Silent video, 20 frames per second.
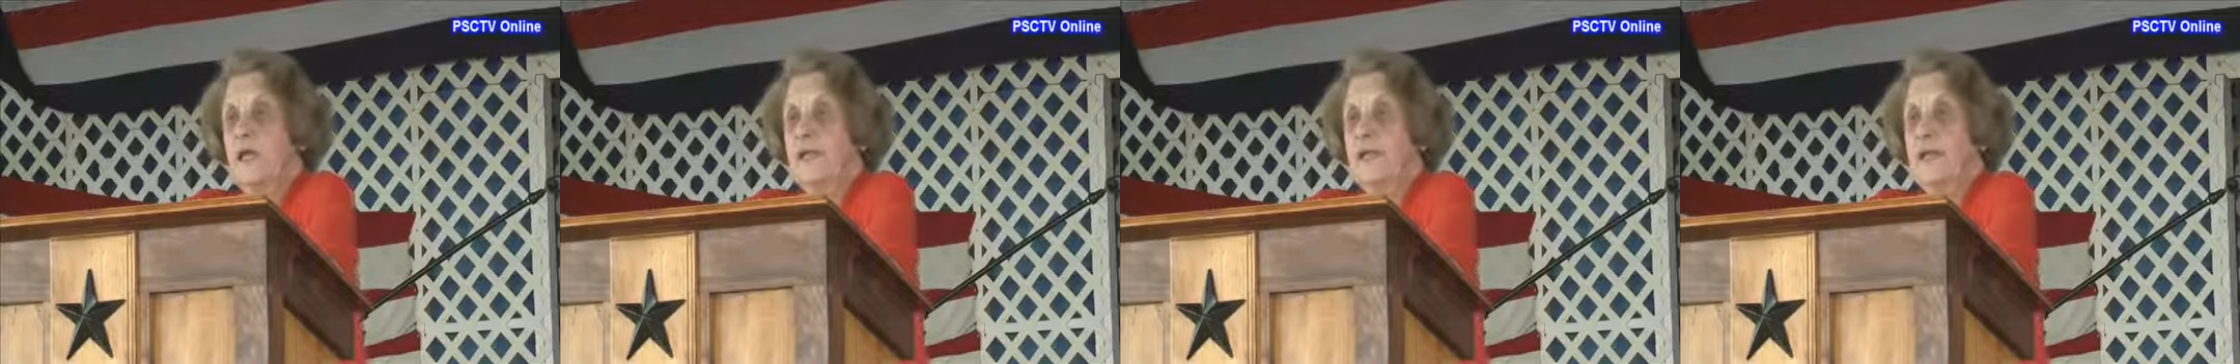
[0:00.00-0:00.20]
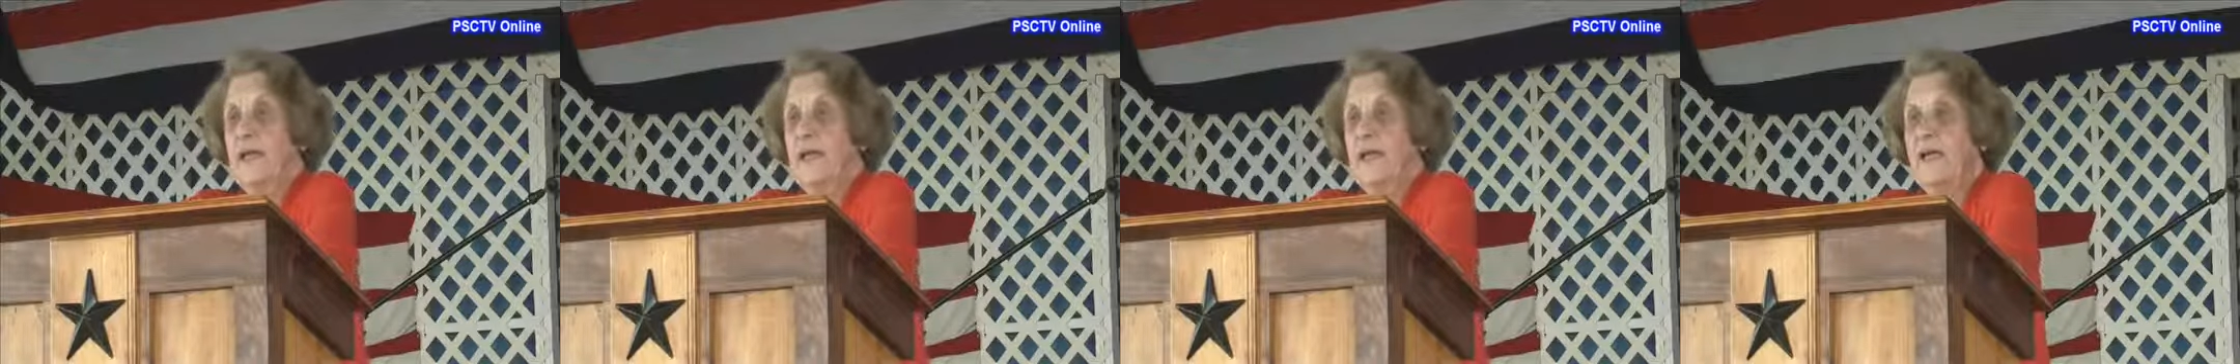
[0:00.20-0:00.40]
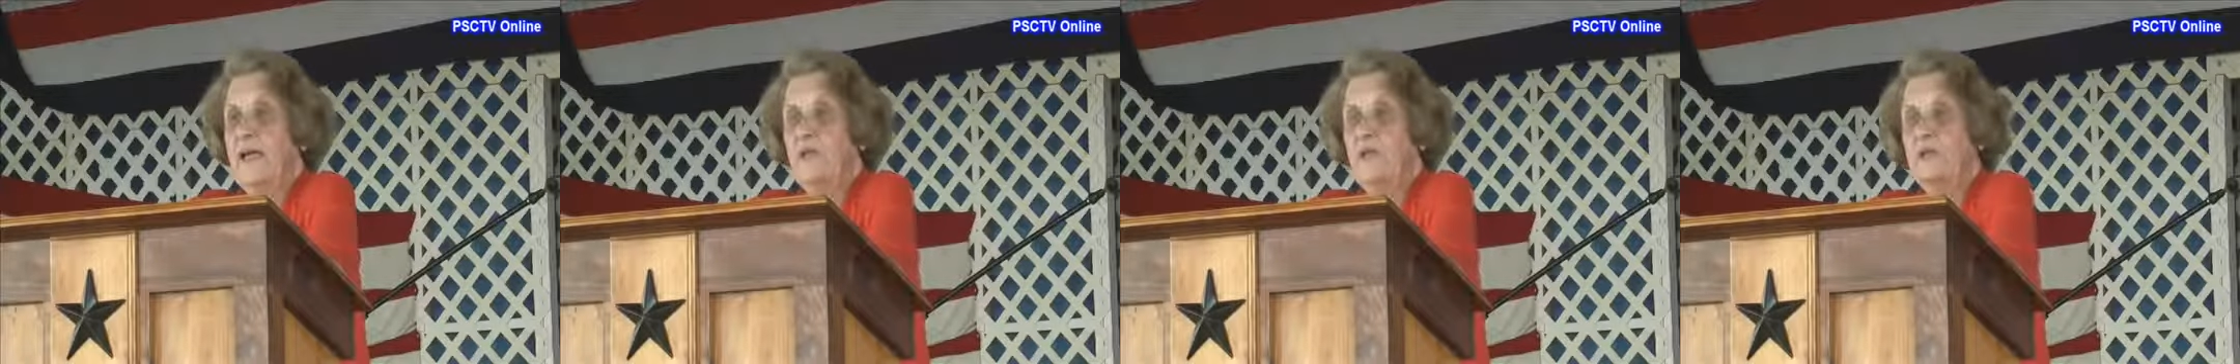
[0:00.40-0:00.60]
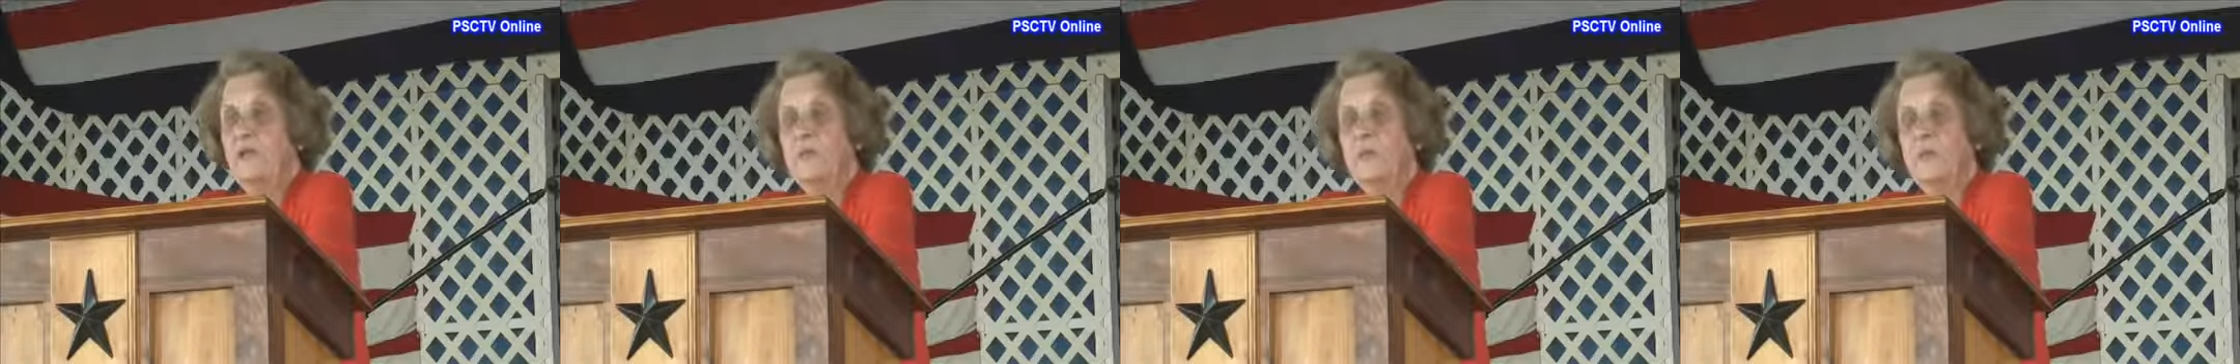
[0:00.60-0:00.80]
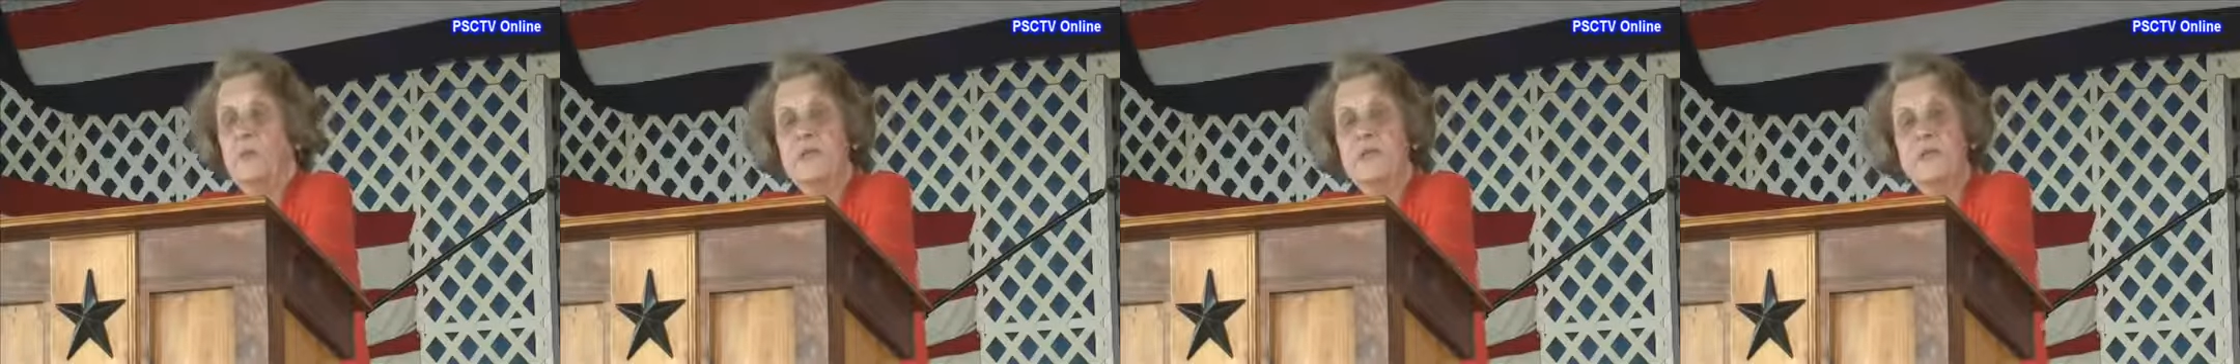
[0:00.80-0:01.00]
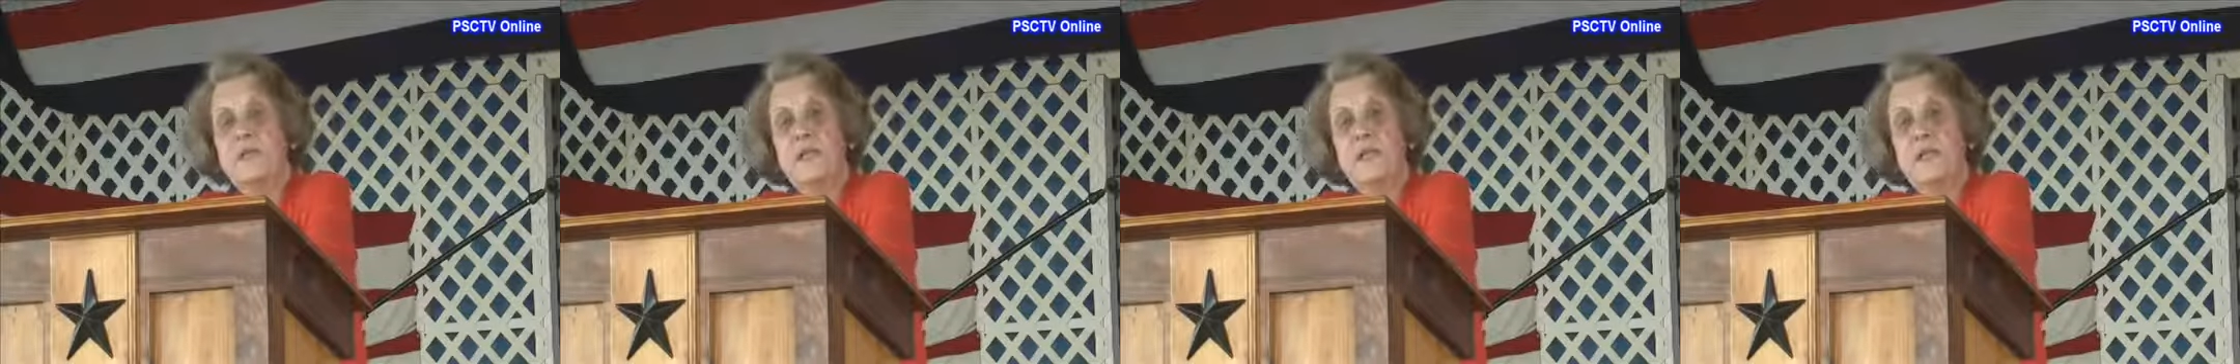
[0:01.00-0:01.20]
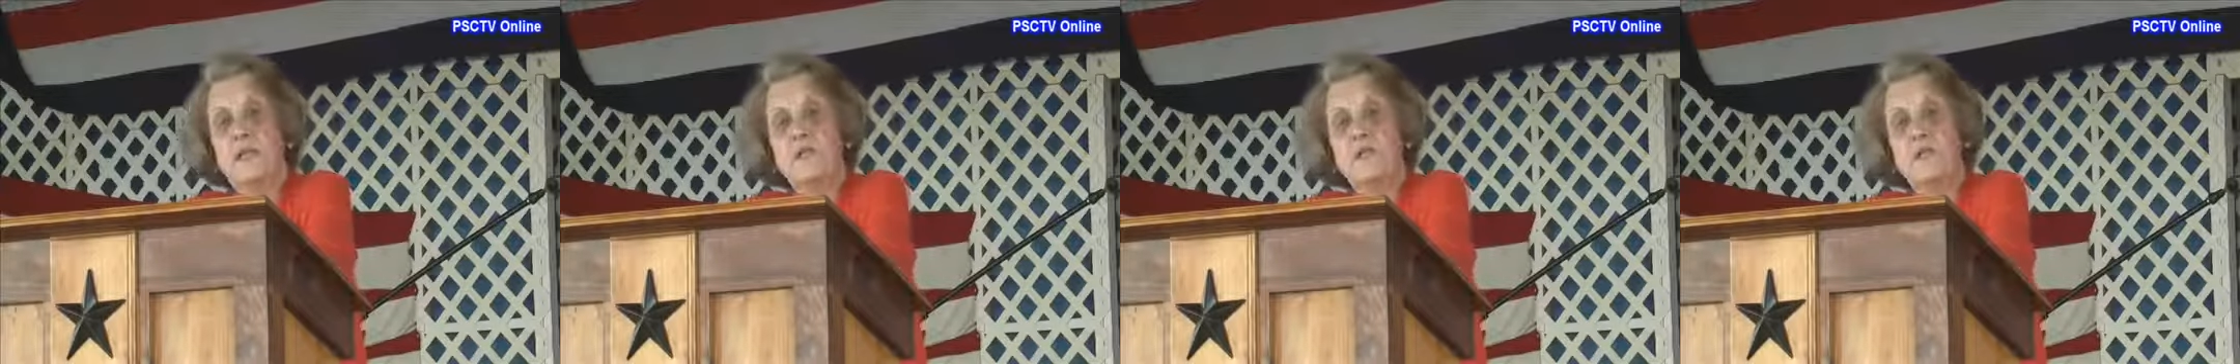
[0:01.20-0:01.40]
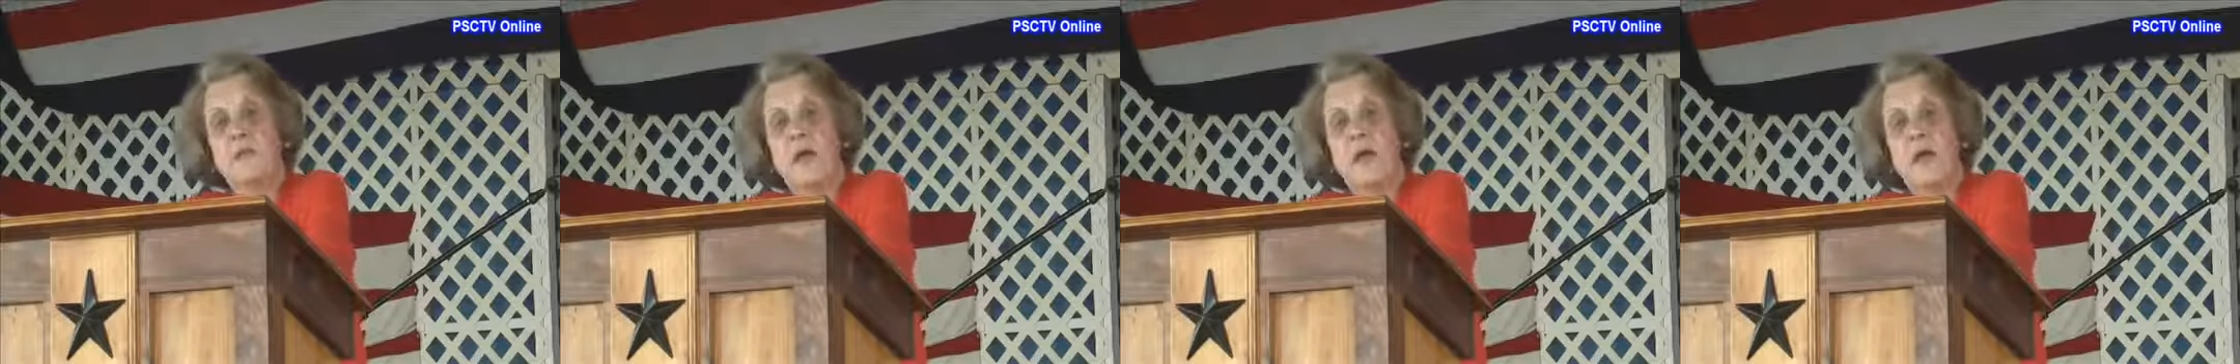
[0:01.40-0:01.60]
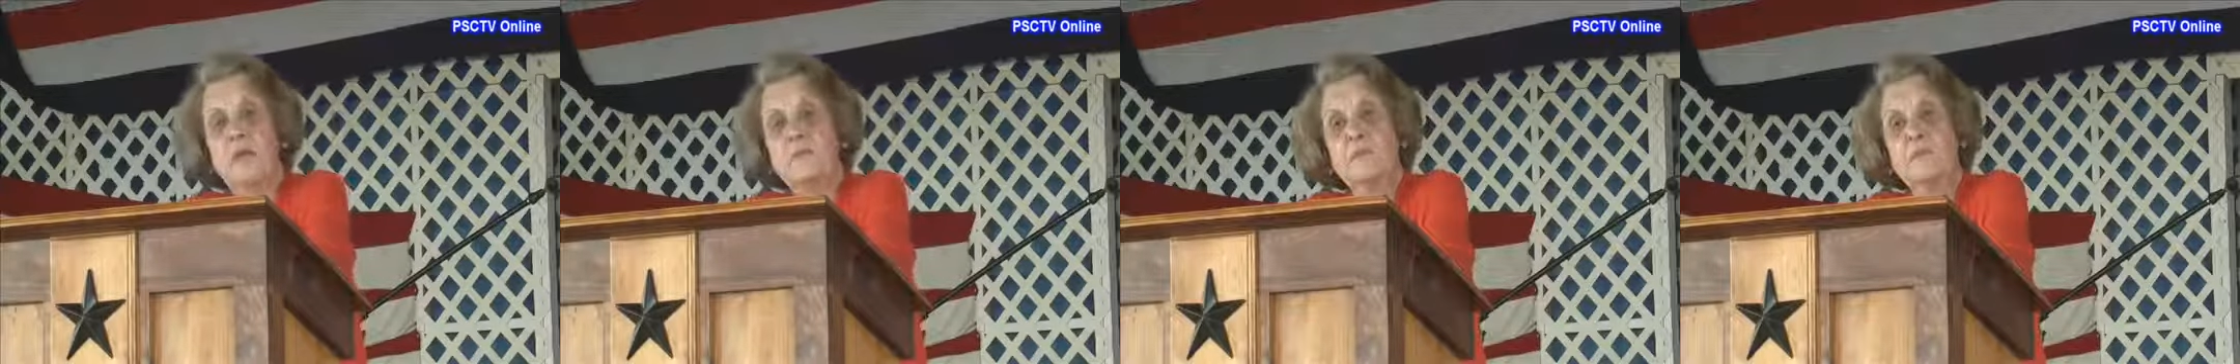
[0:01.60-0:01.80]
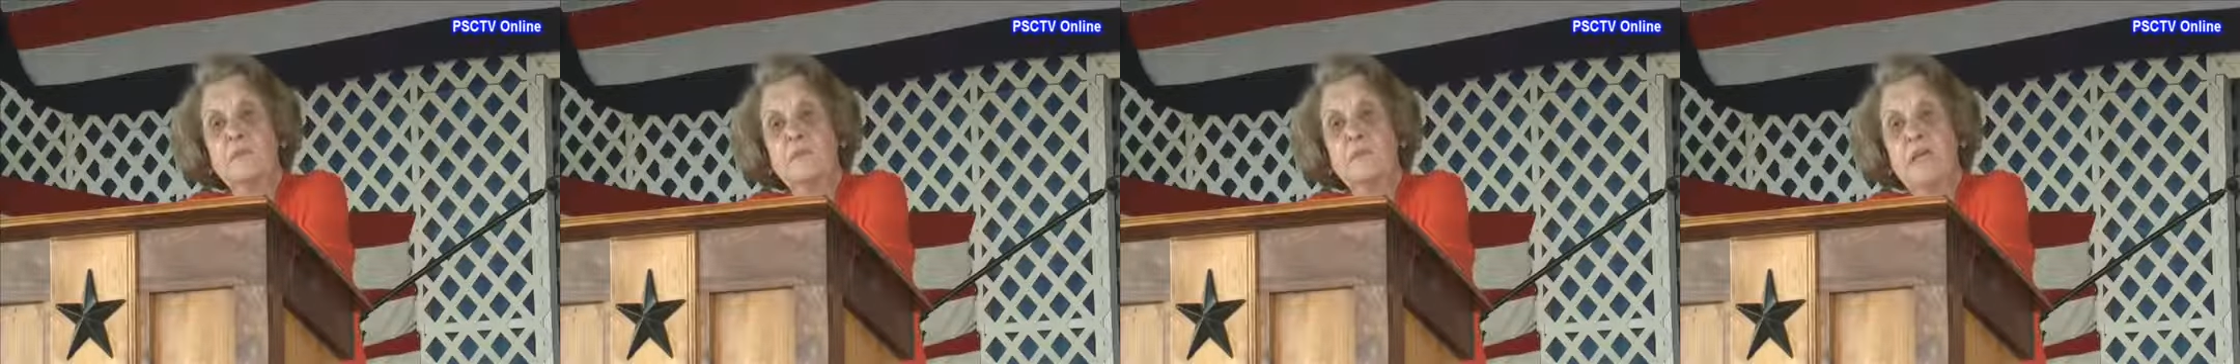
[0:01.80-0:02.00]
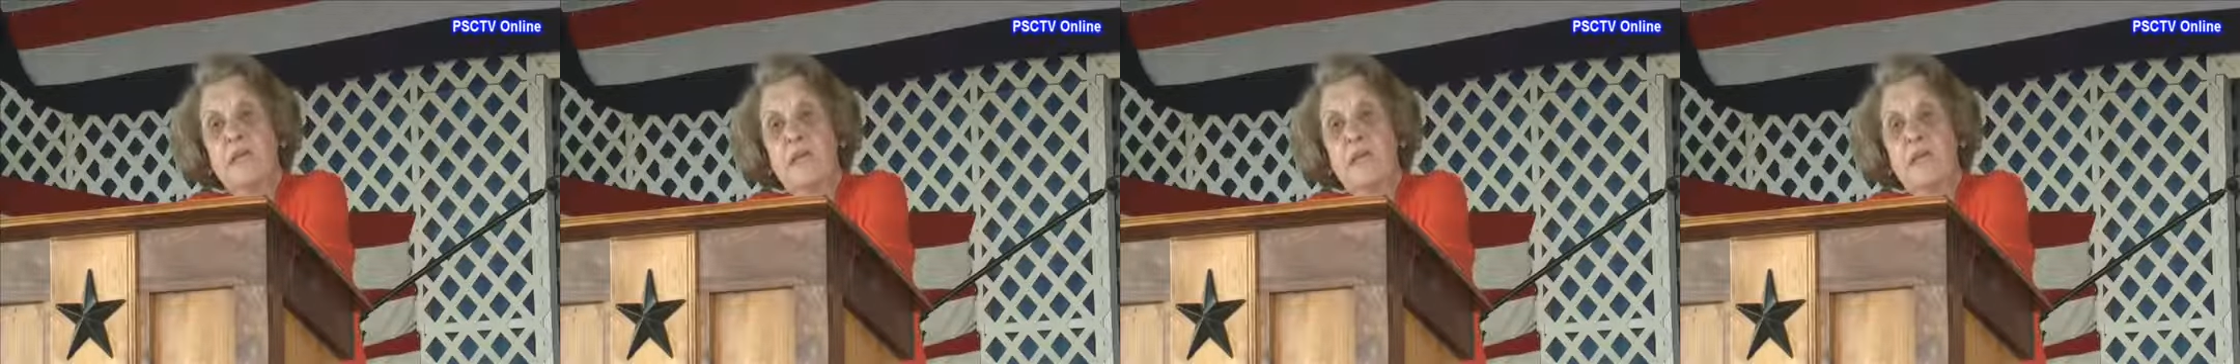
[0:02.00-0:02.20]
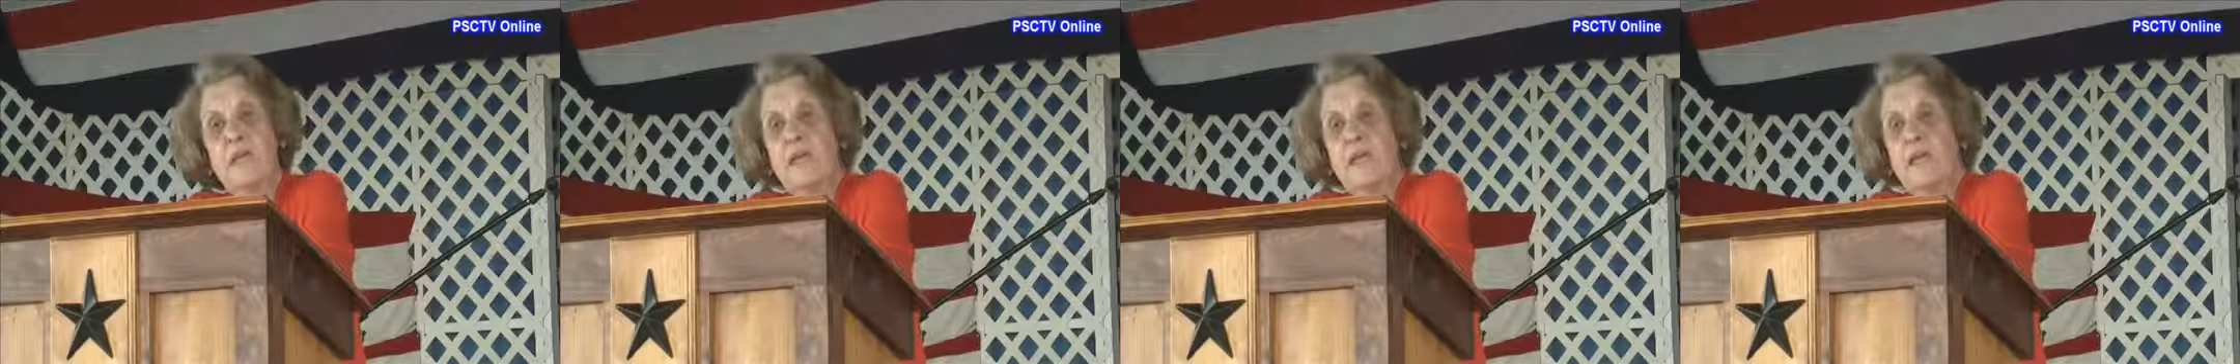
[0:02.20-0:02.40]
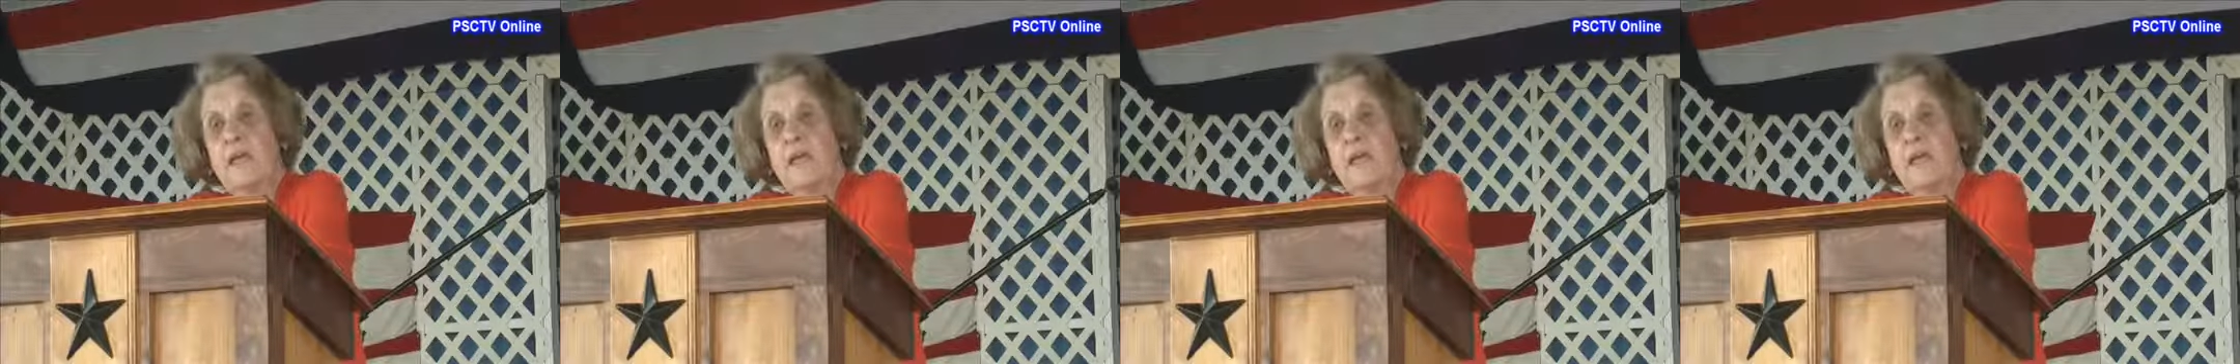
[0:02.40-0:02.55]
and I heard President Obama say,